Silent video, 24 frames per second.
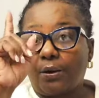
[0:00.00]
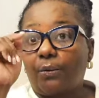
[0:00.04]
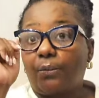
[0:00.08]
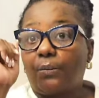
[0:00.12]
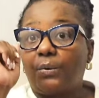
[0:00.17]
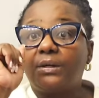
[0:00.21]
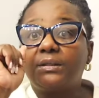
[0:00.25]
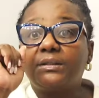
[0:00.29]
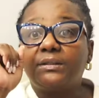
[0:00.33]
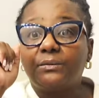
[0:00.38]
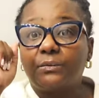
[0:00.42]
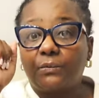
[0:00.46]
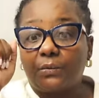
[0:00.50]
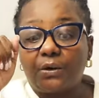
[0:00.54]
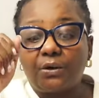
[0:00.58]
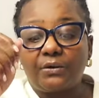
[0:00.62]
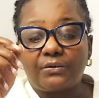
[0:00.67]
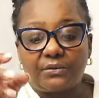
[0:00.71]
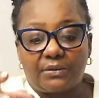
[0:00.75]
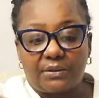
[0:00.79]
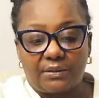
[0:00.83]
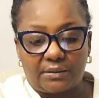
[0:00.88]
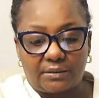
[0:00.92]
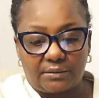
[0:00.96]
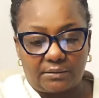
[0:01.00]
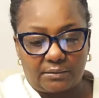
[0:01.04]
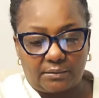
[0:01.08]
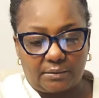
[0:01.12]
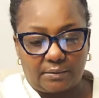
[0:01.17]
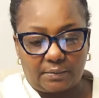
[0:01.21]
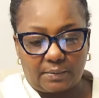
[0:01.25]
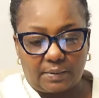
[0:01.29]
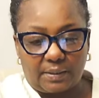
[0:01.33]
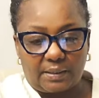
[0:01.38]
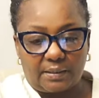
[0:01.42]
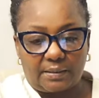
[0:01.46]
Wasn't worth it,
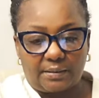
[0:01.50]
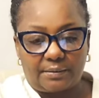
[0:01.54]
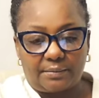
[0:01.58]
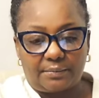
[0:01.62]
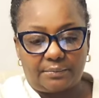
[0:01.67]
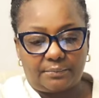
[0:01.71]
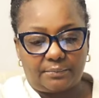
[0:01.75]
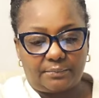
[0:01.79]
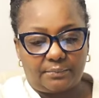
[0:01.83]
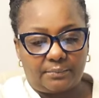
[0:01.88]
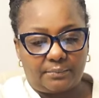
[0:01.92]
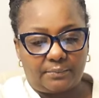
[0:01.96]
okay?